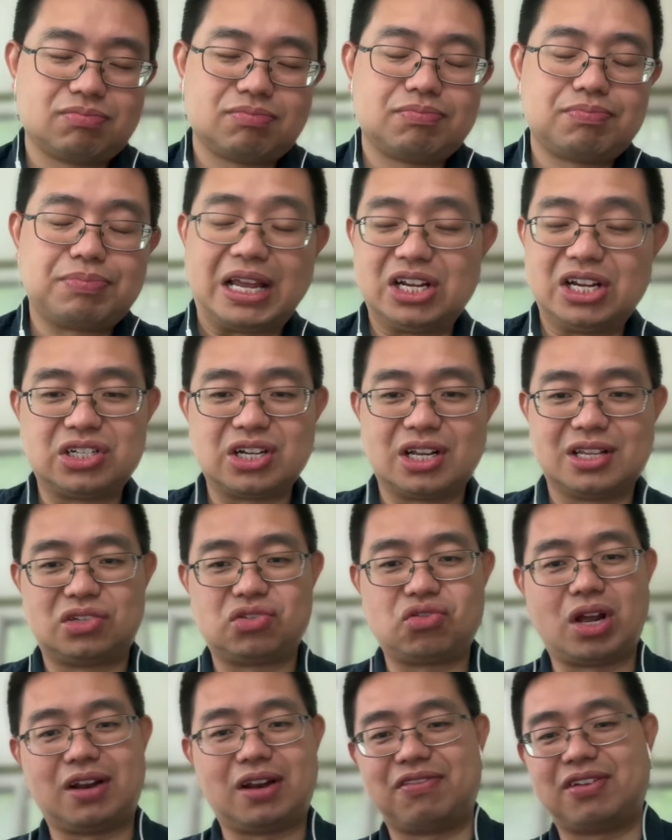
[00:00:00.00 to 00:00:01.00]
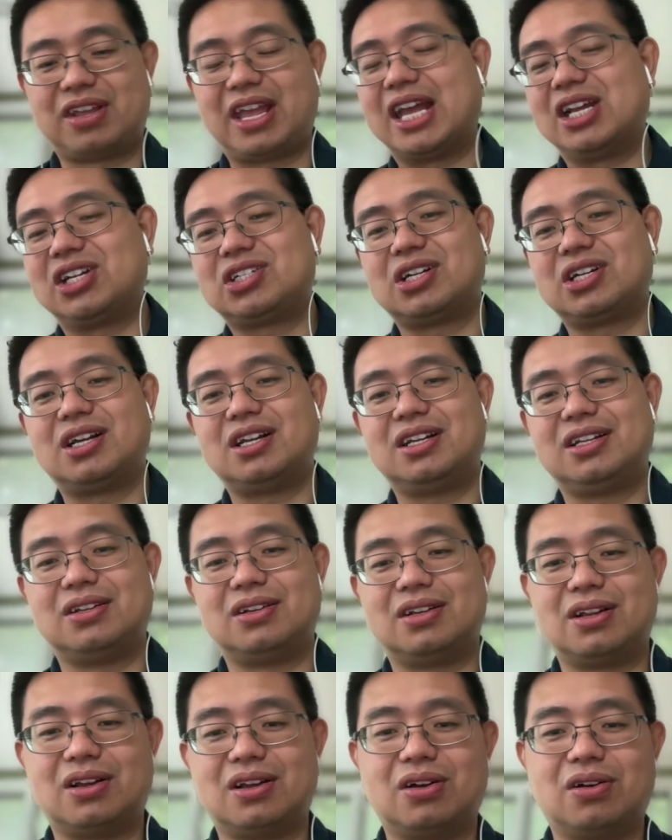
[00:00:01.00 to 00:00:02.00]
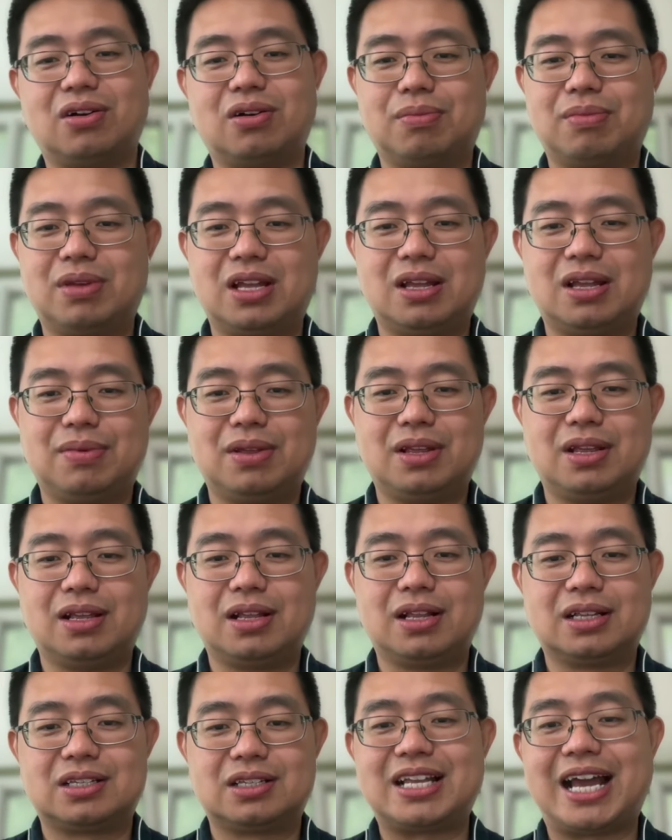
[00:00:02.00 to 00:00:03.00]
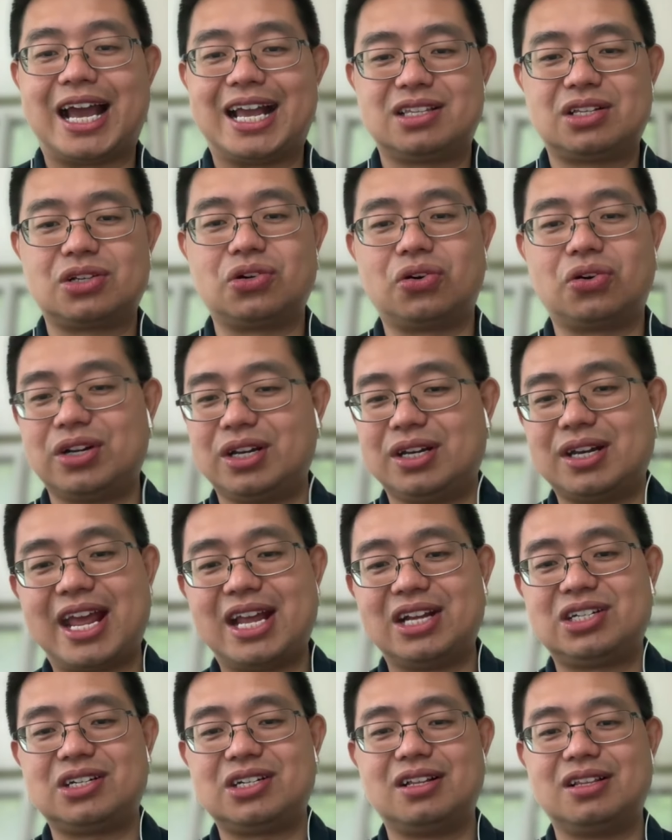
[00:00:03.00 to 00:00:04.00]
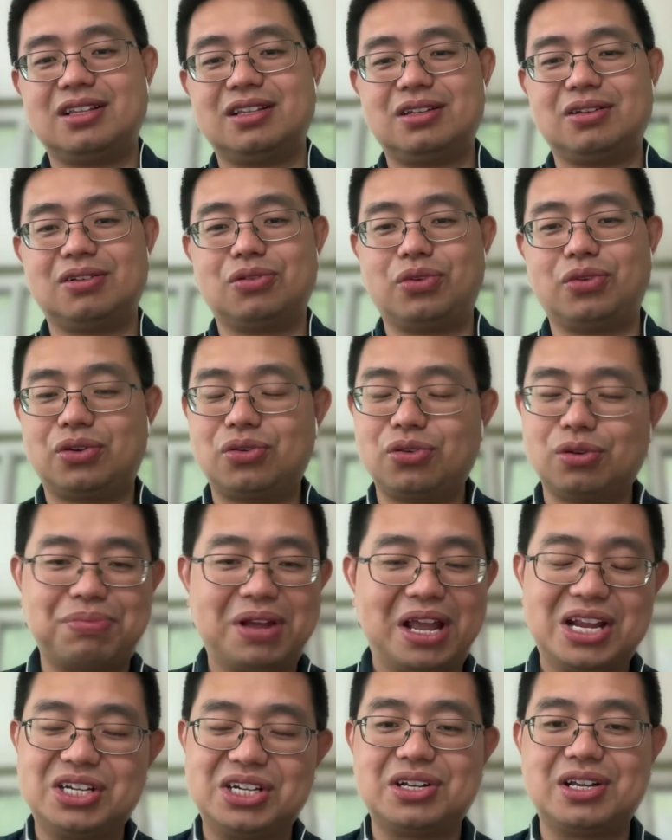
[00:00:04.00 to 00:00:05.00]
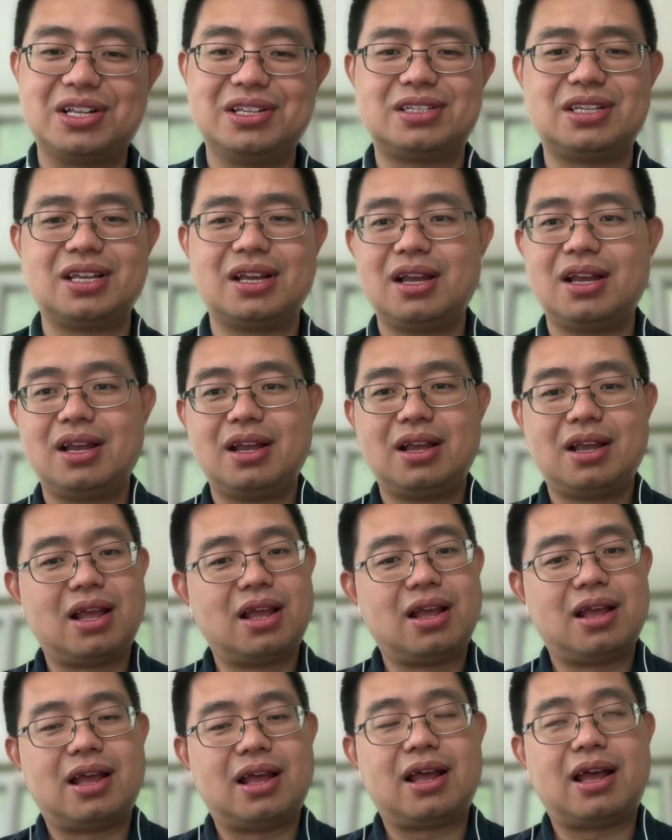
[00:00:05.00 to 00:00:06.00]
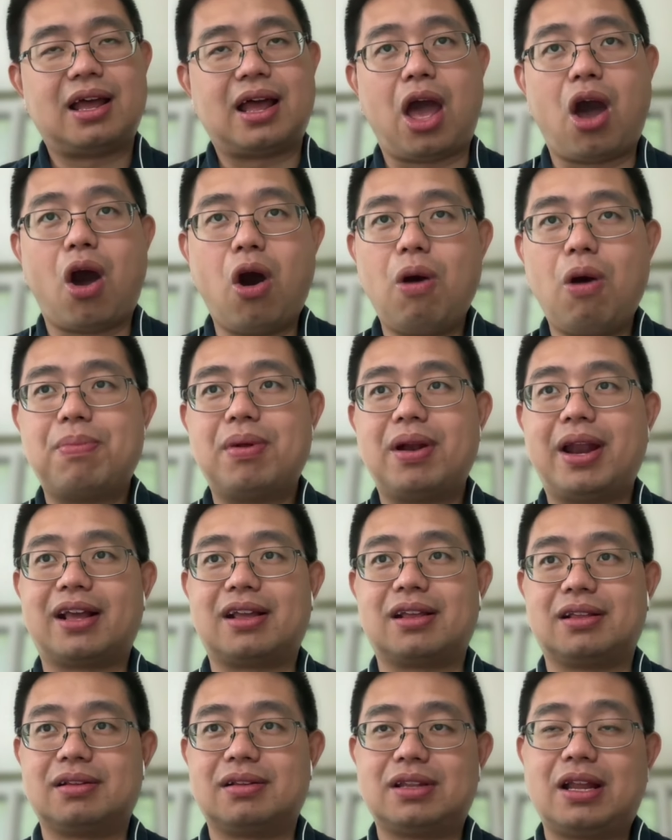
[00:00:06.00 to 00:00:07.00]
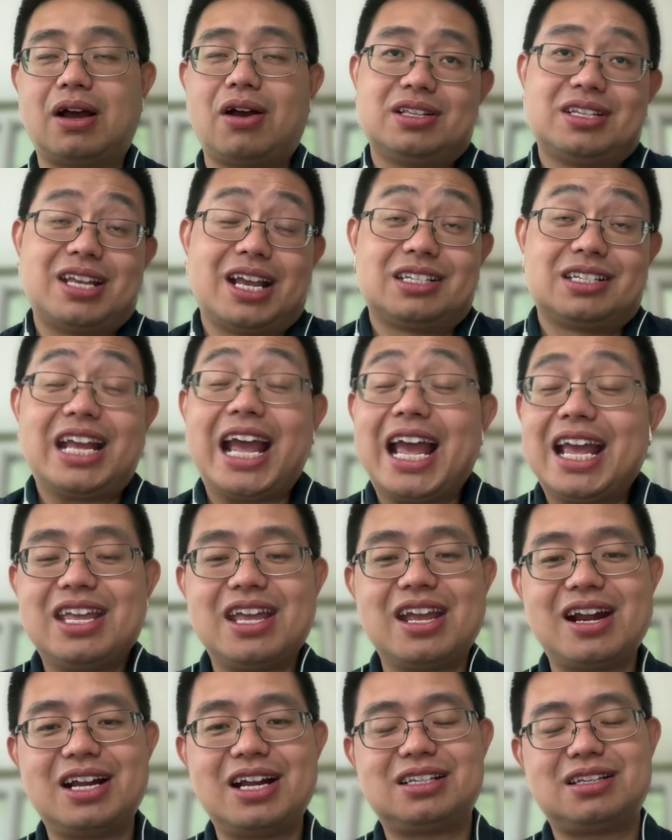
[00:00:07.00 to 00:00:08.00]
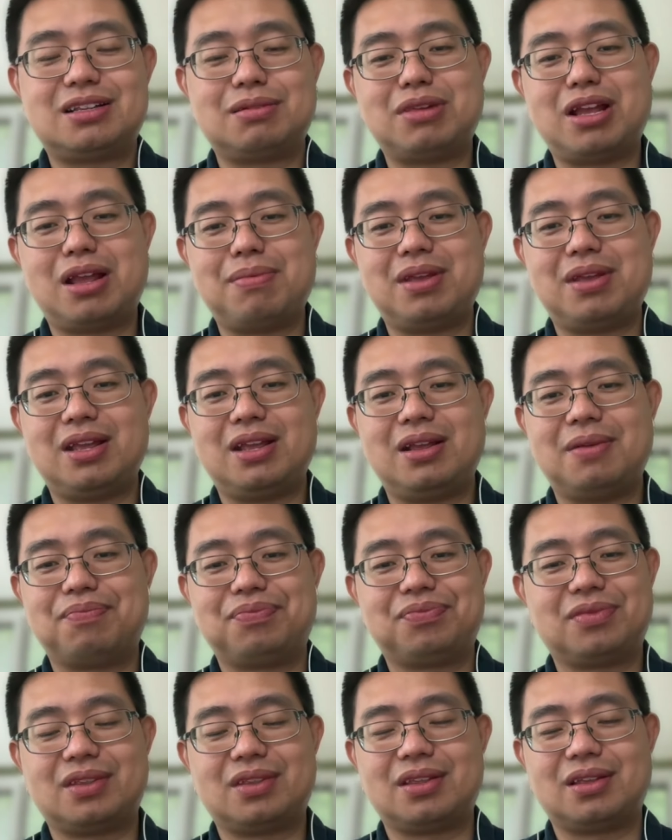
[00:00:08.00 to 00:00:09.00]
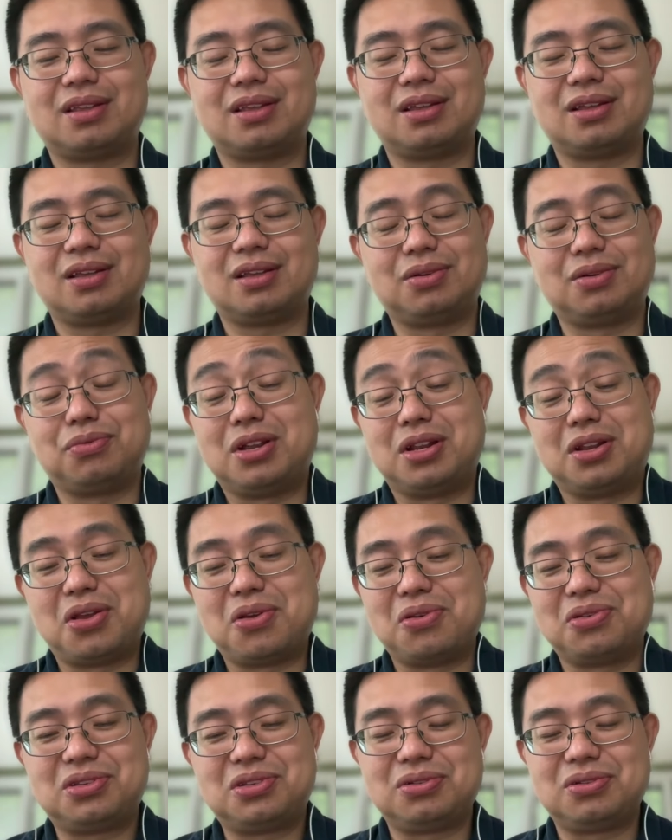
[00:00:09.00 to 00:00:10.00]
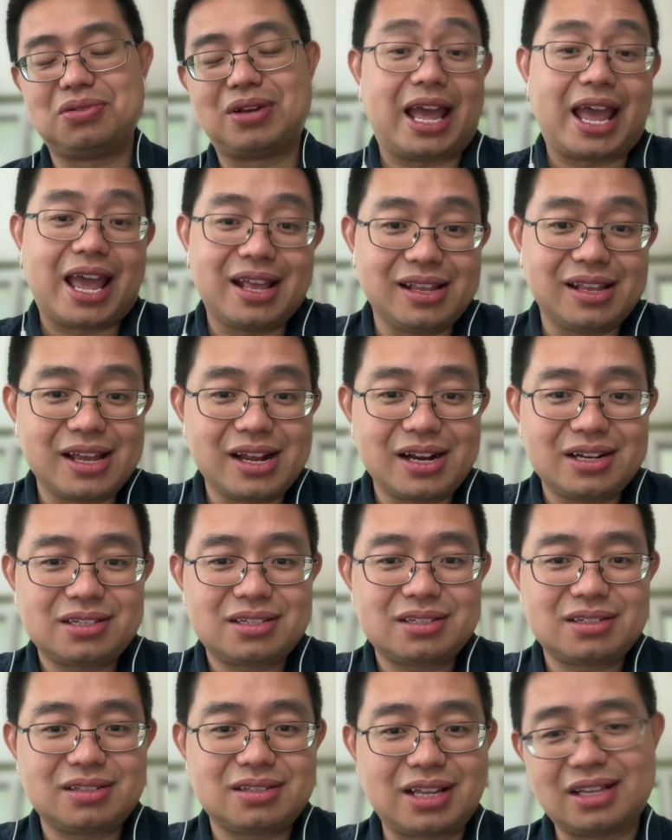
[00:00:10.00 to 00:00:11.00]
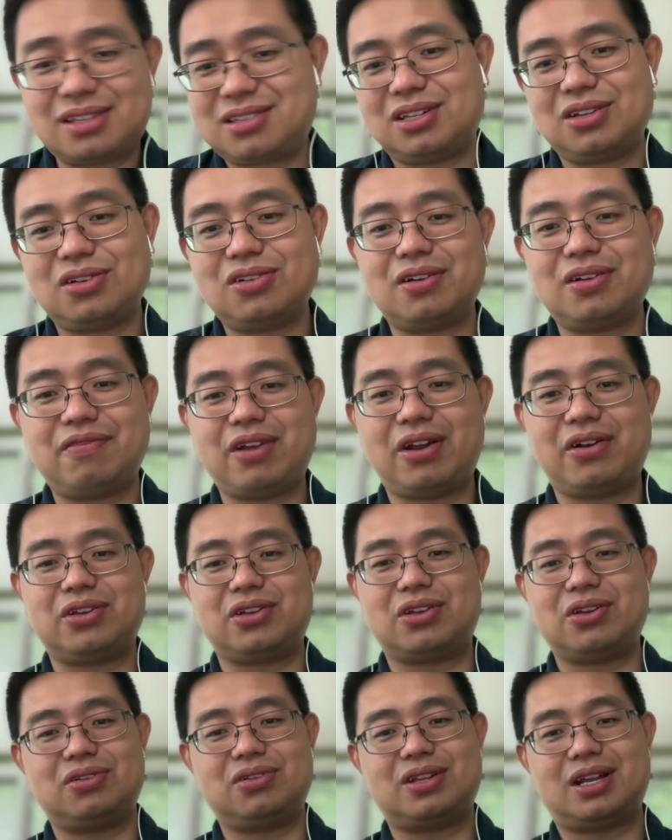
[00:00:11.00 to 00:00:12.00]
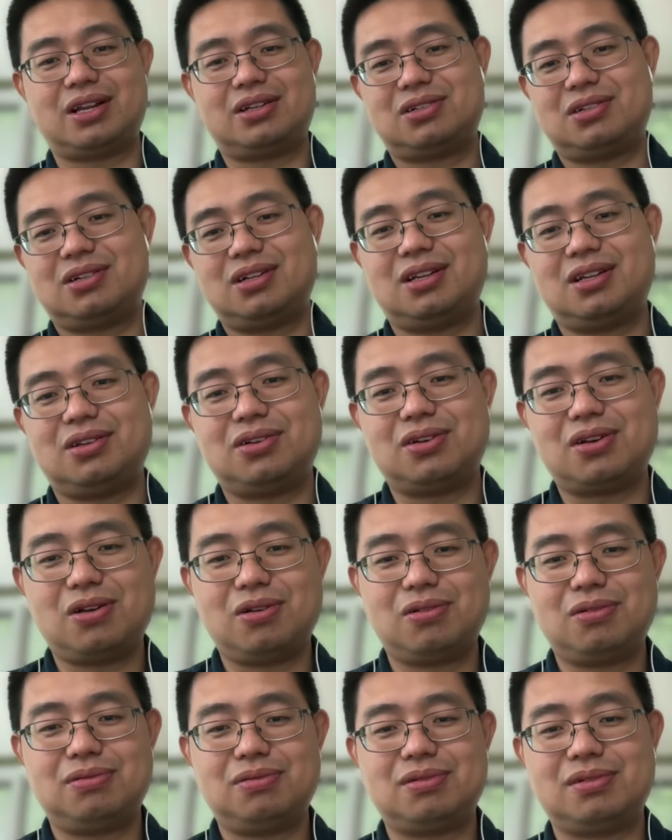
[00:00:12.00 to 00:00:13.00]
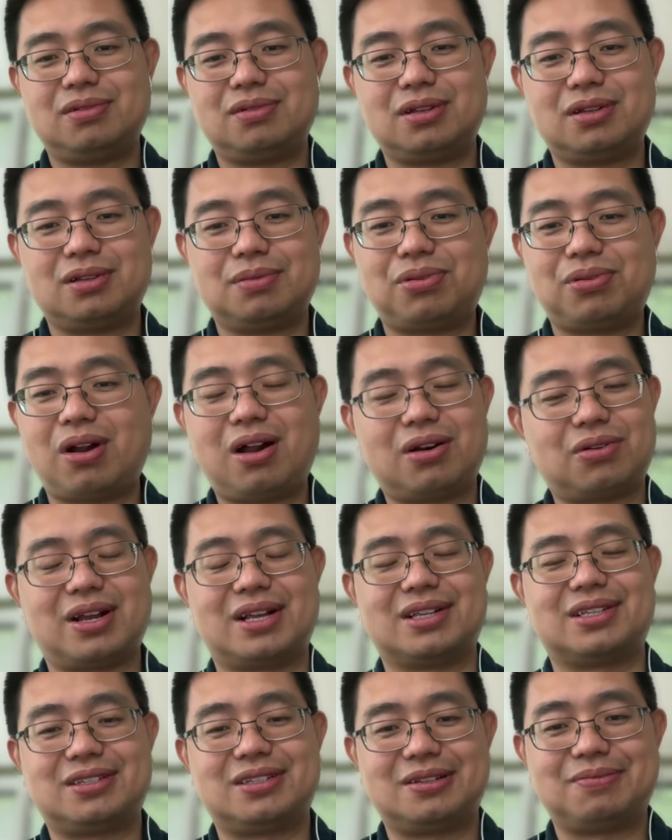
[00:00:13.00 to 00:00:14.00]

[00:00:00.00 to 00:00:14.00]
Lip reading: patient stratification, maybe site coordination to recruit patients. I hope now it takes 10 years, maybe it reduced to 8 years. That's still a very good, actually, progress.